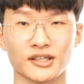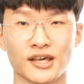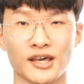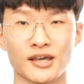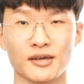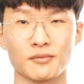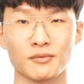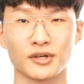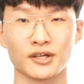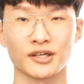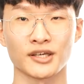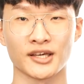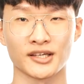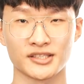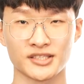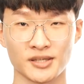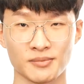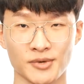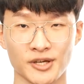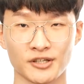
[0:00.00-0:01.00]
resolution
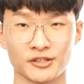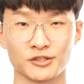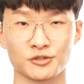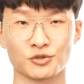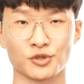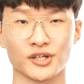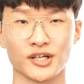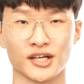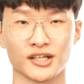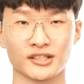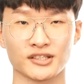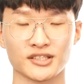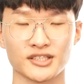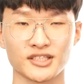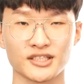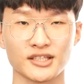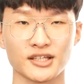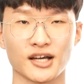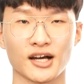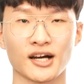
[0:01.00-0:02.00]
method, the user
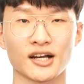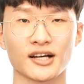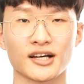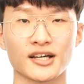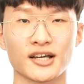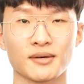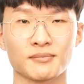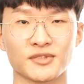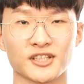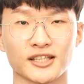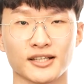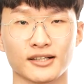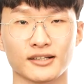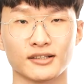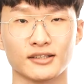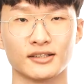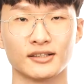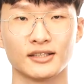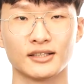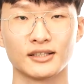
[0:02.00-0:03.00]
has to know what
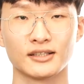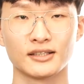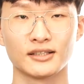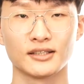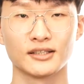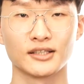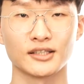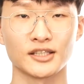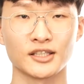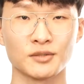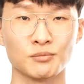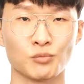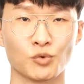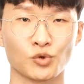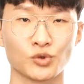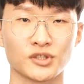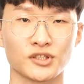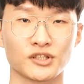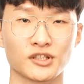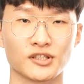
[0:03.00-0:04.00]
object array has to be
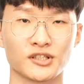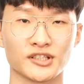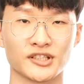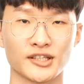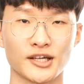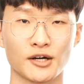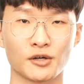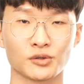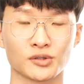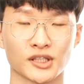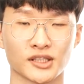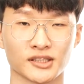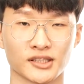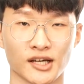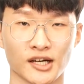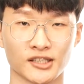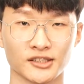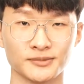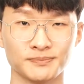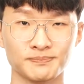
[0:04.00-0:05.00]
provided in what
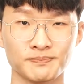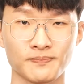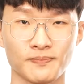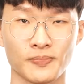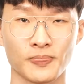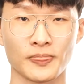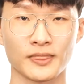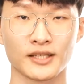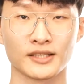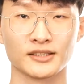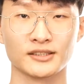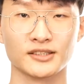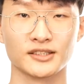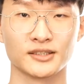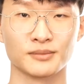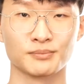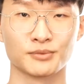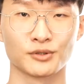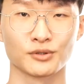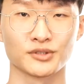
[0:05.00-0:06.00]
argument.
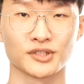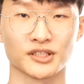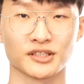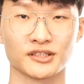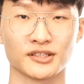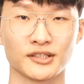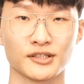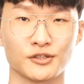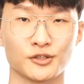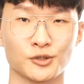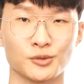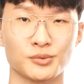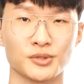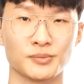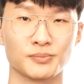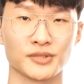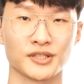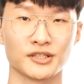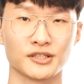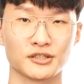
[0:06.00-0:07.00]
After
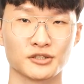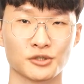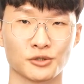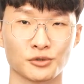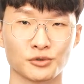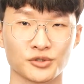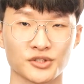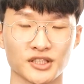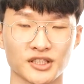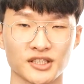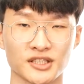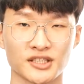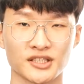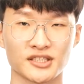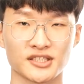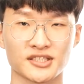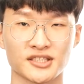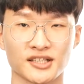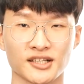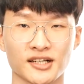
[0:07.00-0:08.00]
understanding all of this,
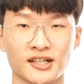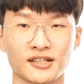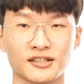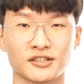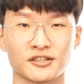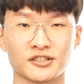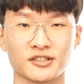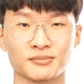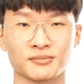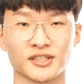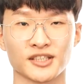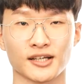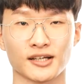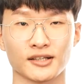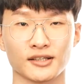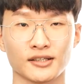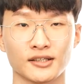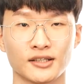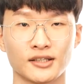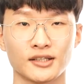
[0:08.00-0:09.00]
then the developer can
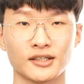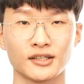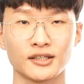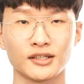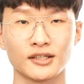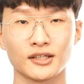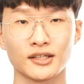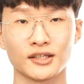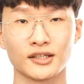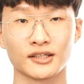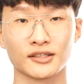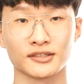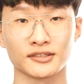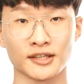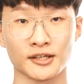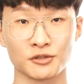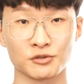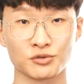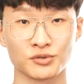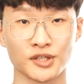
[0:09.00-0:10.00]
start applying
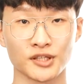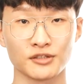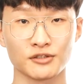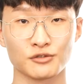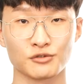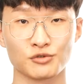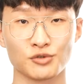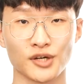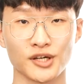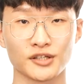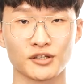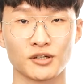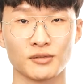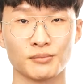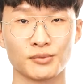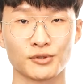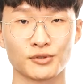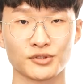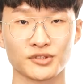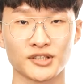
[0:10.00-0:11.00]
UVP to their
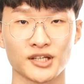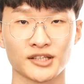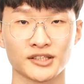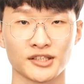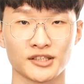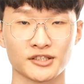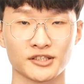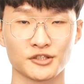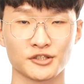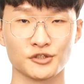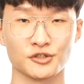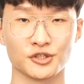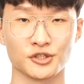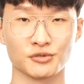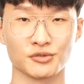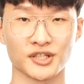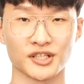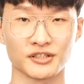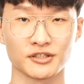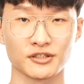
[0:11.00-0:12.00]
project. The
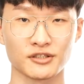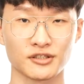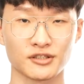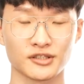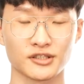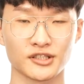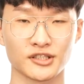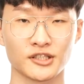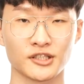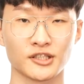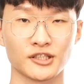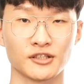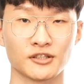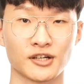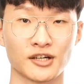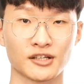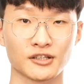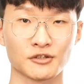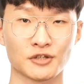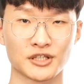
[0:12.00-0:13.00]
user has to go through
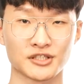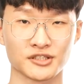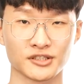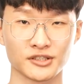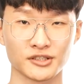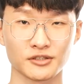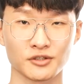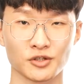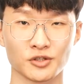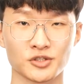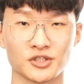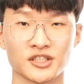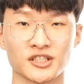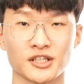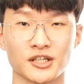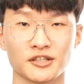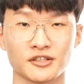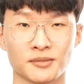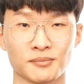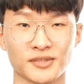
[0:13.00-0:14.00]
all of this
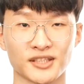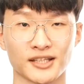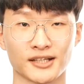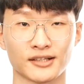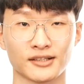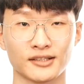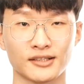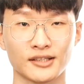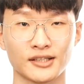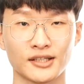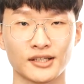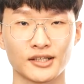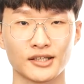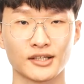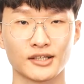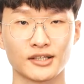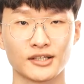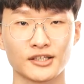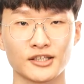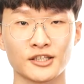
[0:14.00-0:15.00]
process to add a
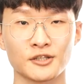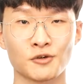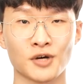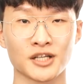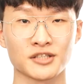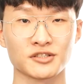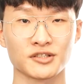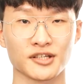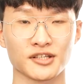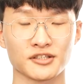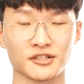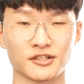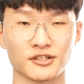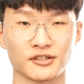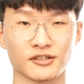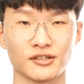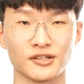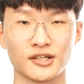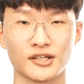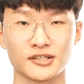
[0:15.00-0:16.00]
simple UI component,
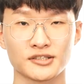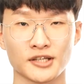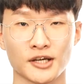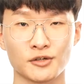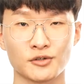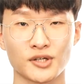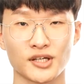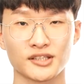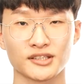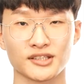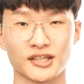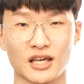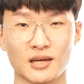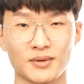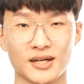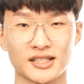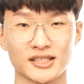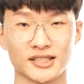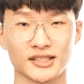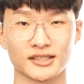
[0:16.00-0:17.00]
and during this
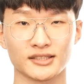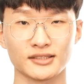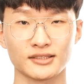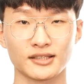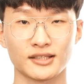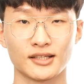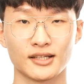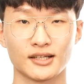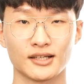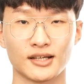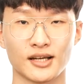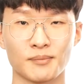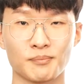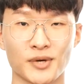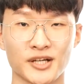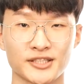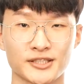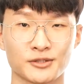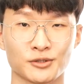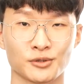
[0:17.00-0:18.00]
process, the
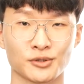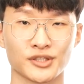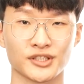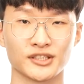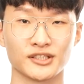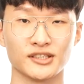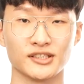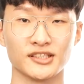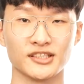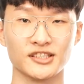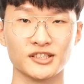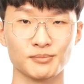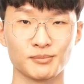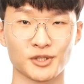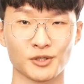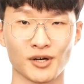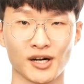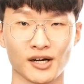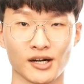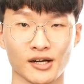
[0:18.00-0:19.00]
developer using
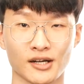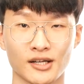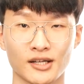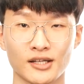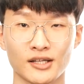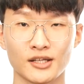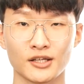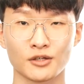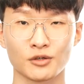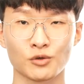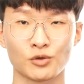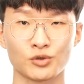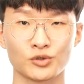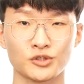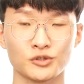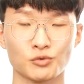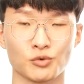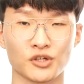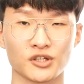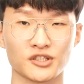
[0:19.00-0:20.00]
UVP has to go to
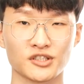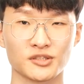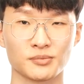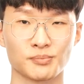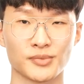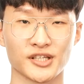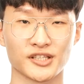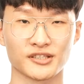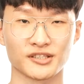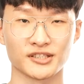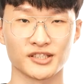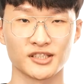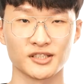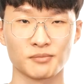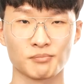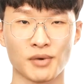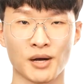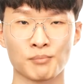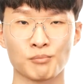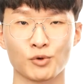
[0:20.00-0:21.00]
and from the README
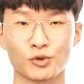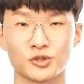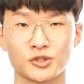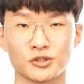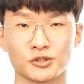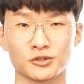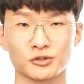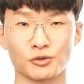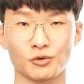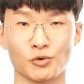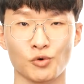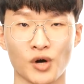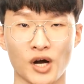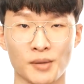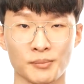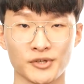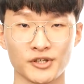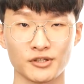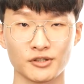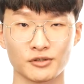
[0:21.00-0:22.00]
in the repository
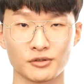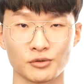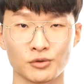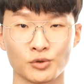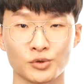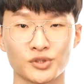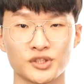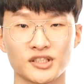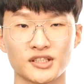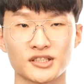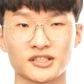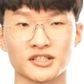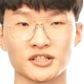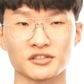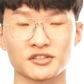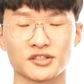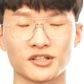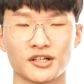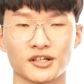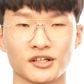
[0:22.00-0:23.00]
and code
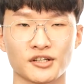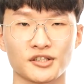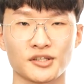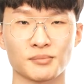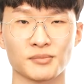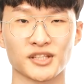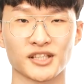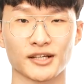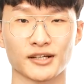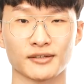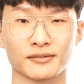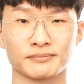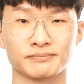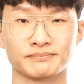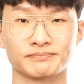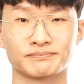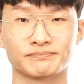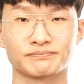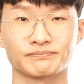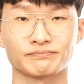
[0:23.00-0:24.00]
workspace
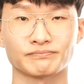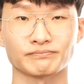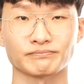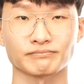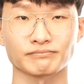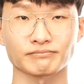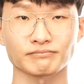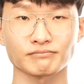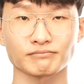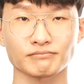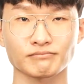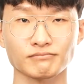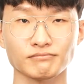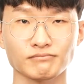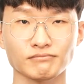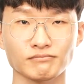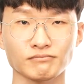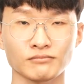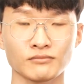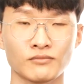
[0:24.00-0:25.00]
repeatedly to write the
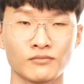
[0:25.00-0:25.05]
code.